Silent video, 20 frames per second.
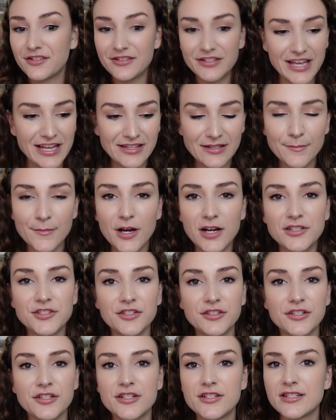take the
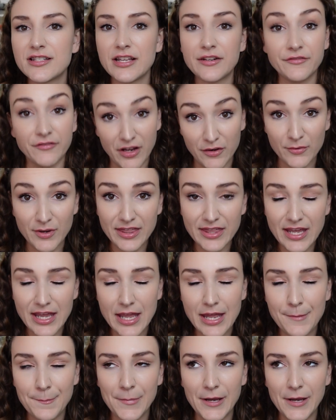modulars and run with it,